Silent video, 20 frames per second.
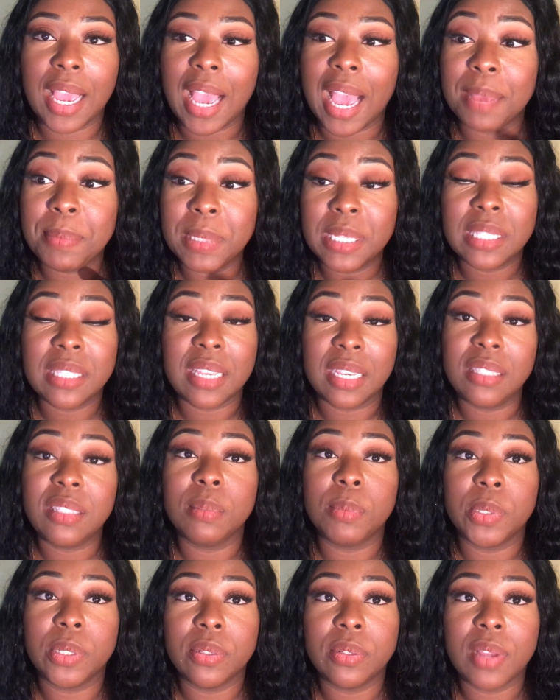I'm
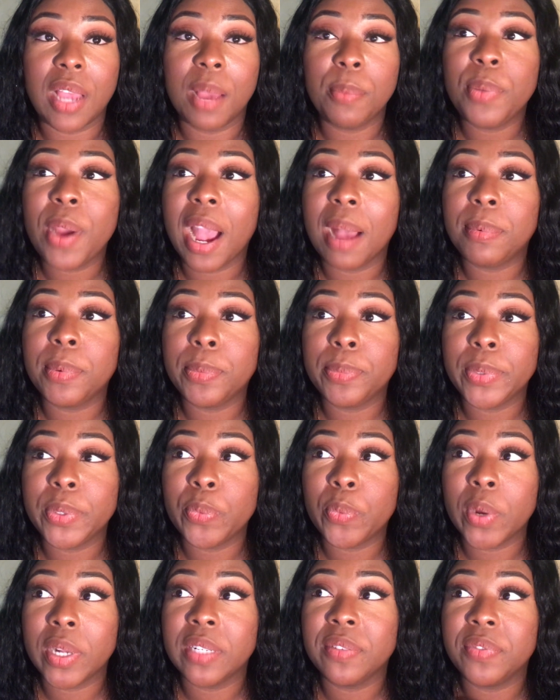accessible. I'm probably
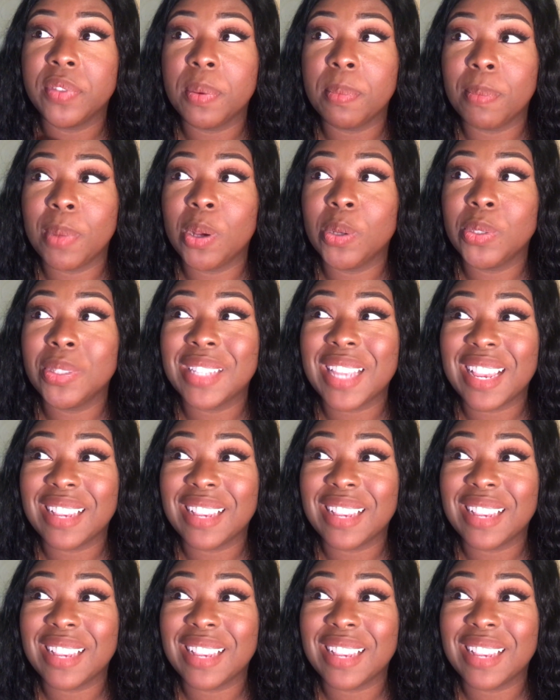one of the most